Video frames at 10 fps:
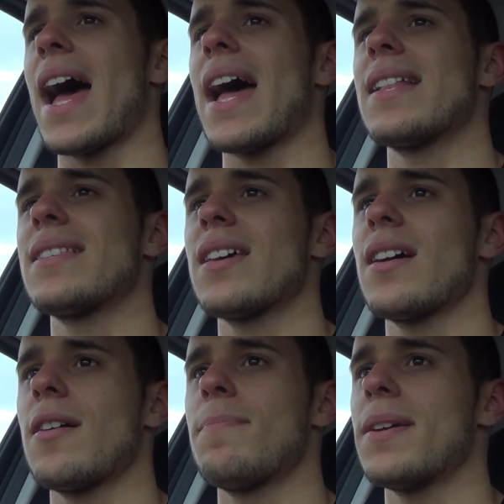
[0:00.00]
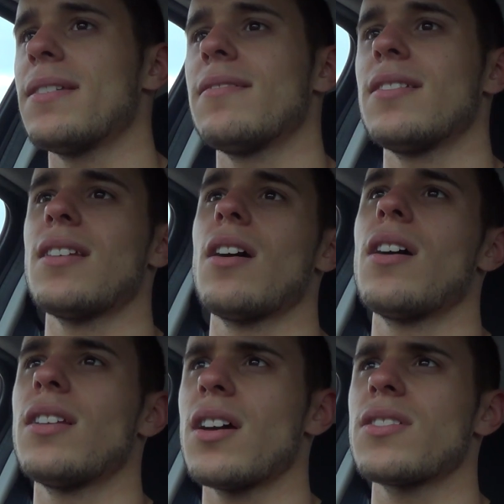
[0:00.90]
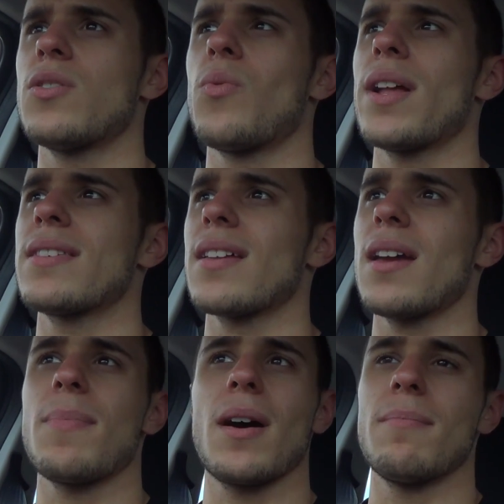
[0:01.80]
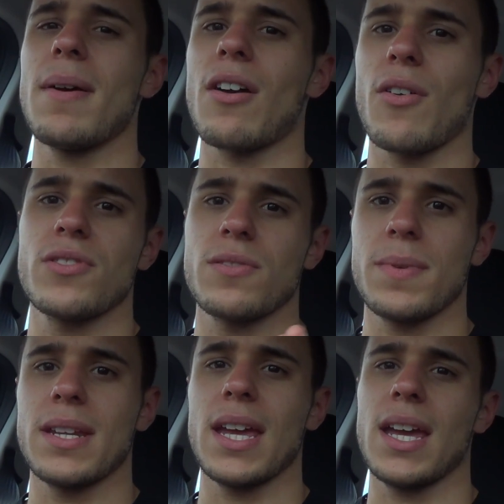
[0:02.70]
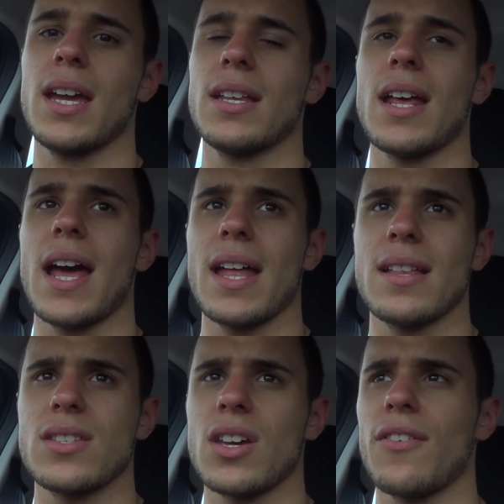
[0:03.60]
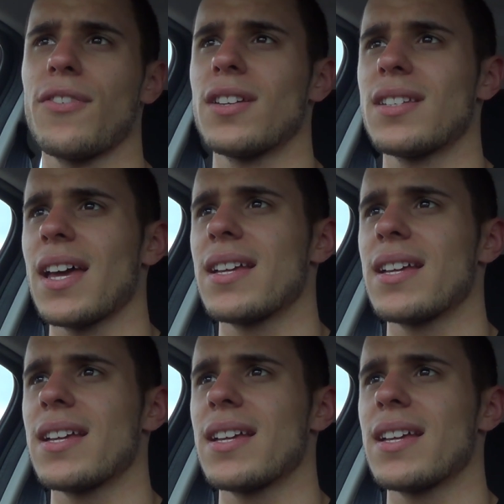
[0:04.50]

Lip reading: And been, you know, I know it's only Wednesday, but macros have been hit, and for the